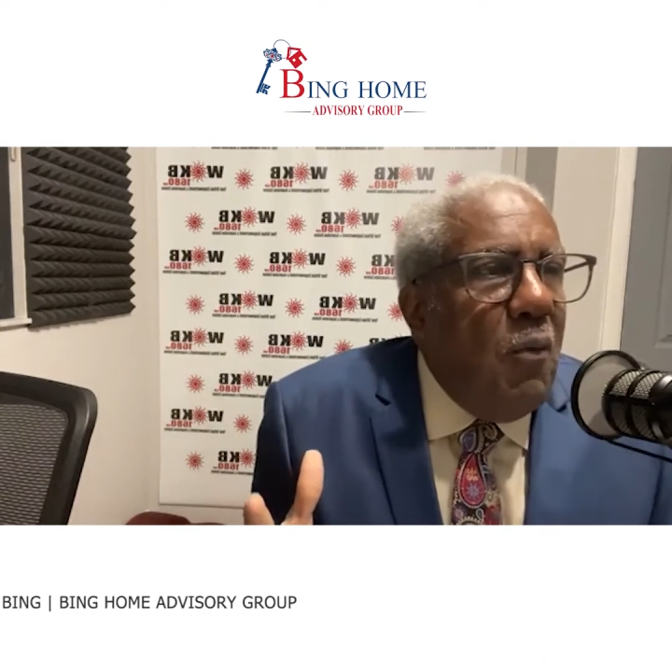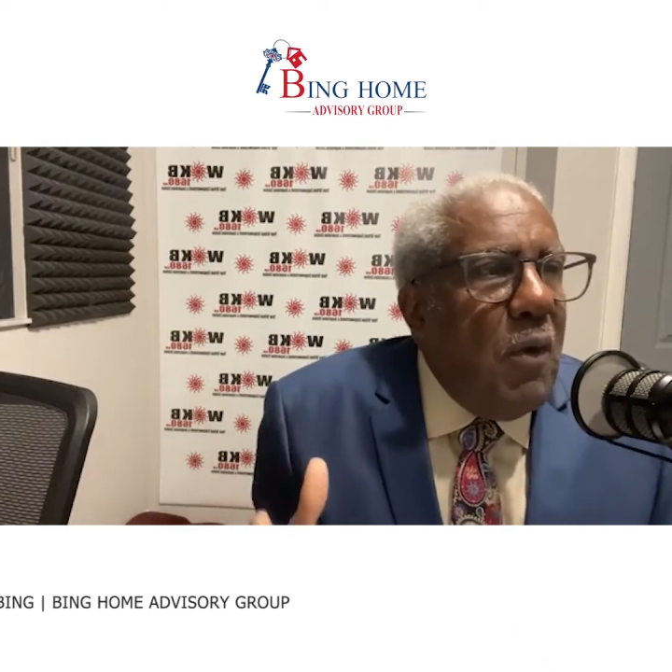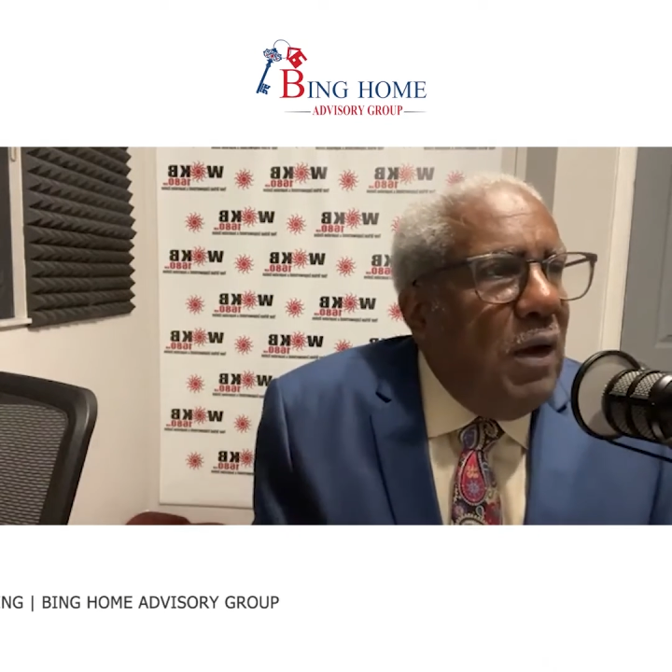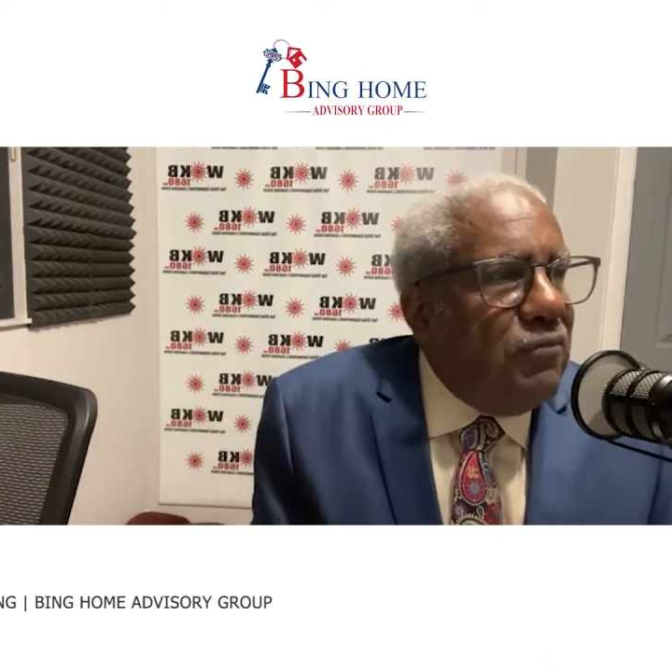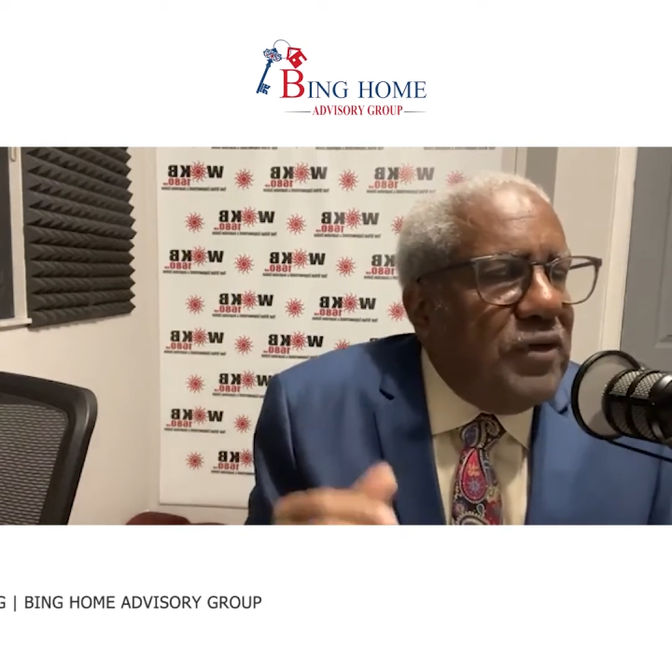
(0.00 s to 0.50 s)

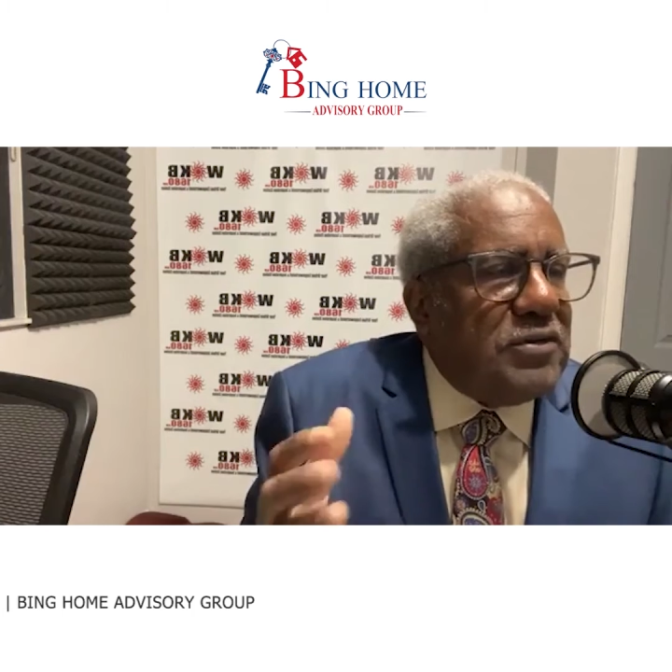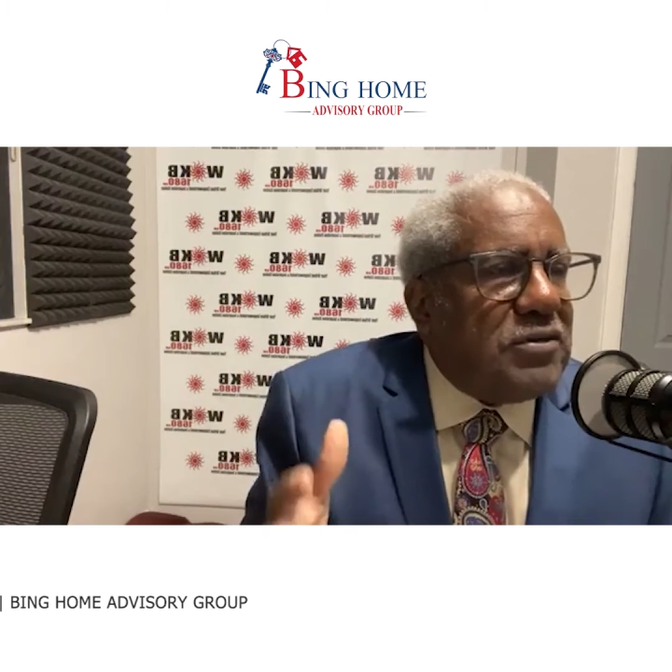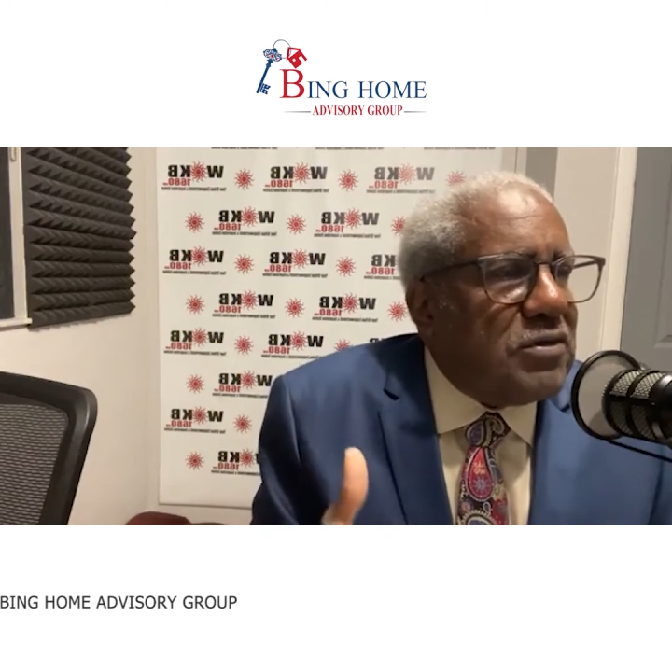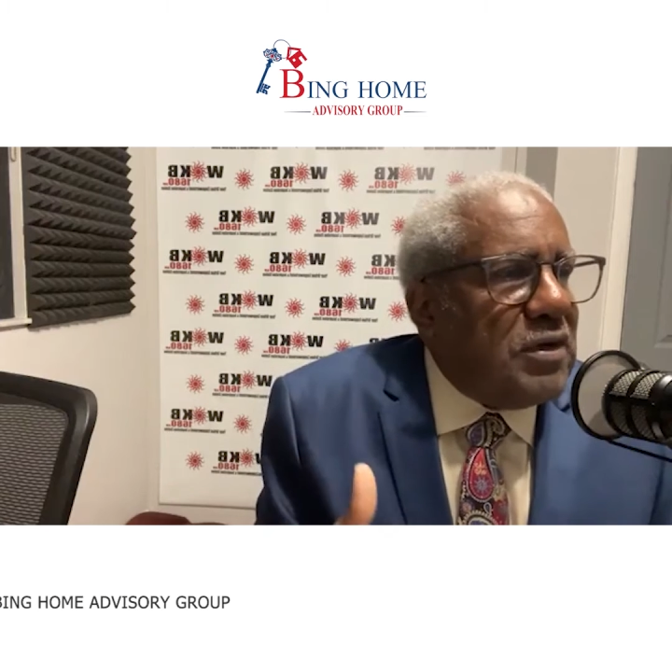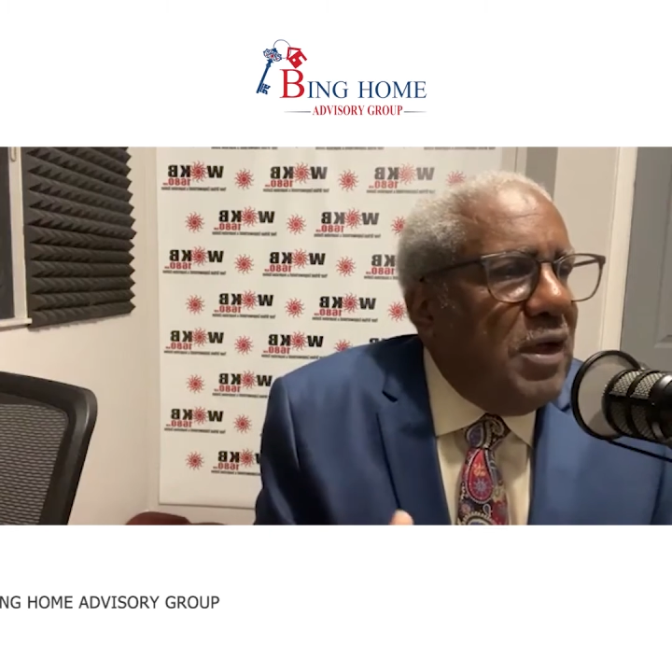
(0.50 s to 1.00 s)
Well, for
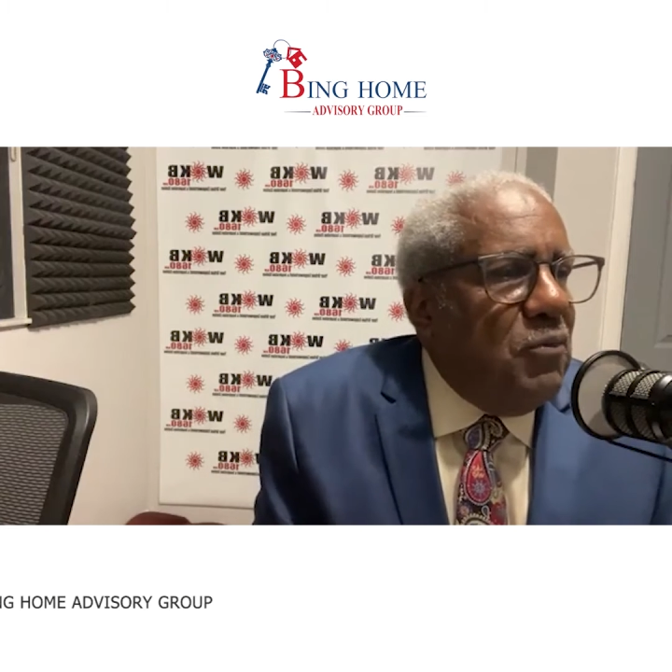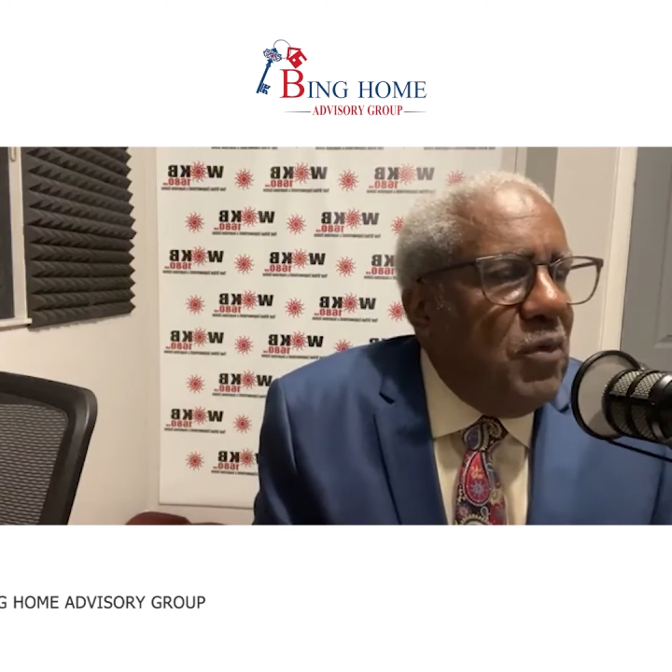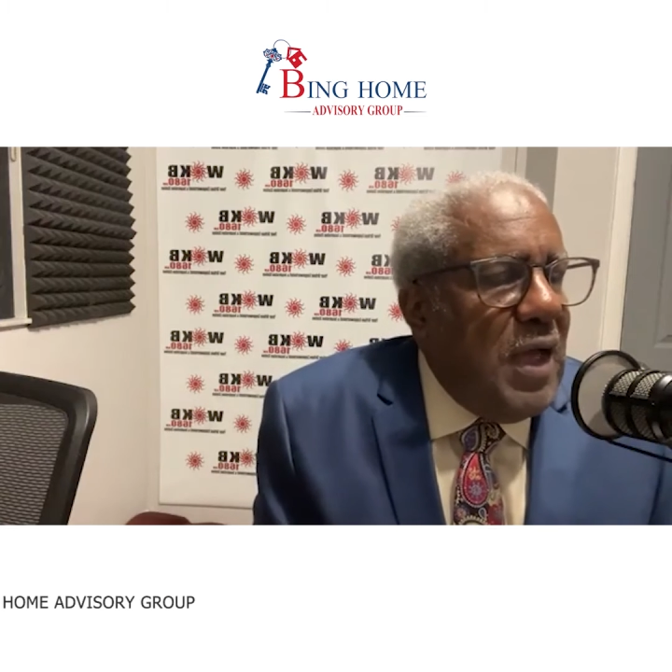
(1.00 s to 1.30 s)
instance, Glenn,